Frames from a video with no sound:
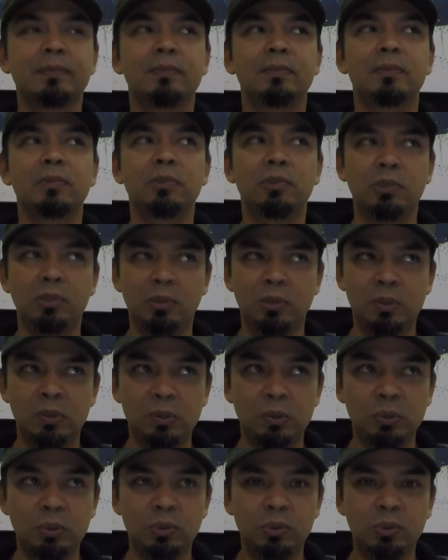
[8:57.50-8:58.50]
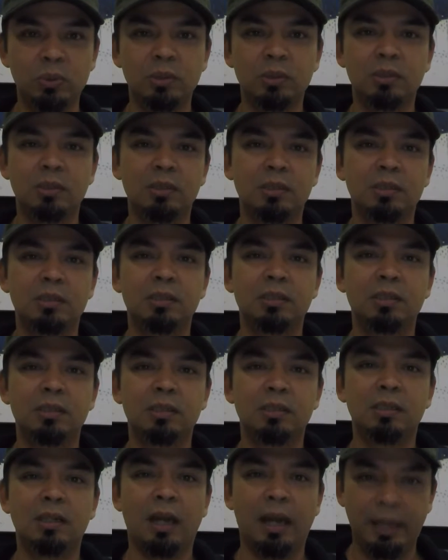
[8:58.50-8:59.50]
So
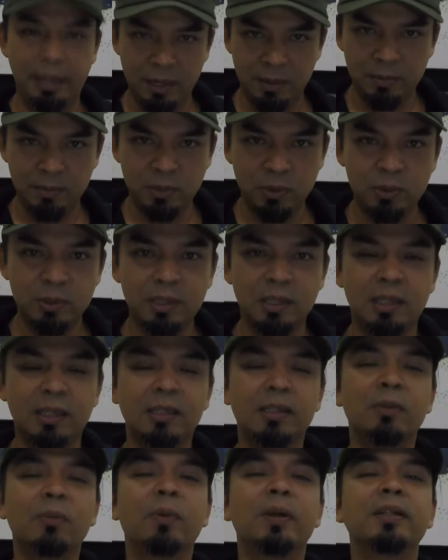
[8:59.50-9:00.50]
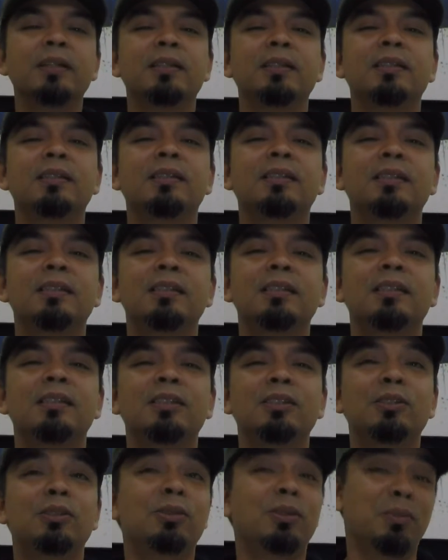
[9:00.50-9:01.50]
I am gonna get that one.
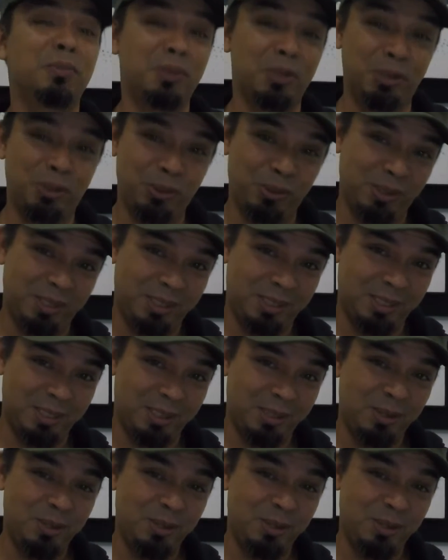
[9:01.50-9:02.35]
So I'm just gonna see